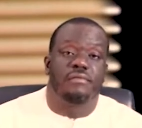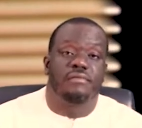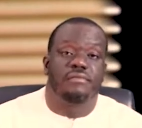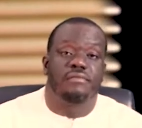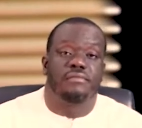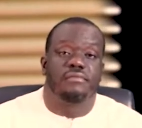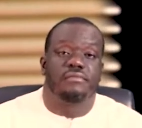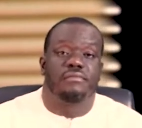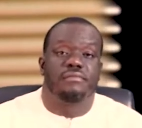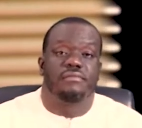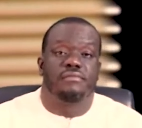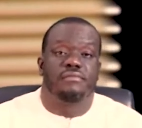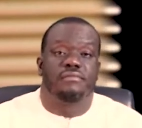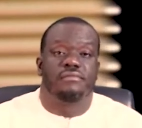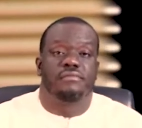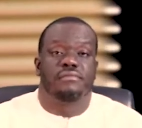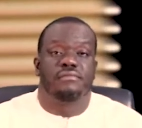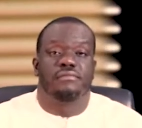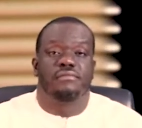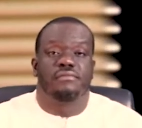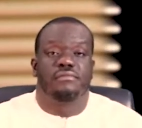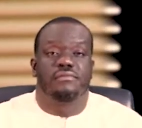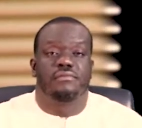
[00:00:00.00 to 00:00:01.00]

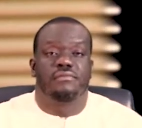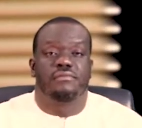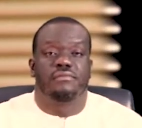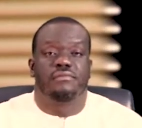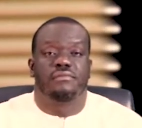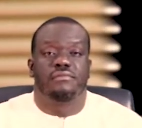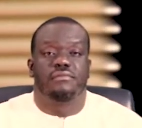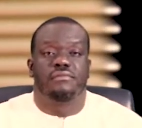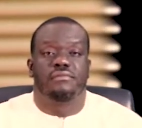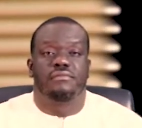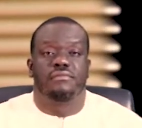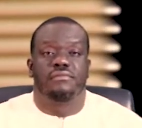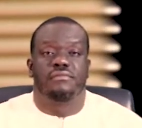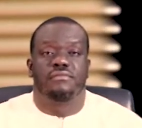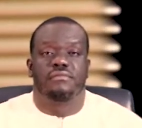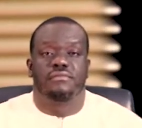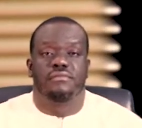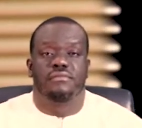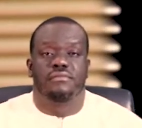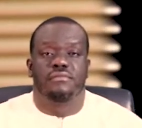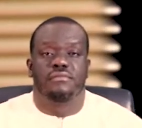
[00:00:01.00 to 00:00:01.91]
[no speech]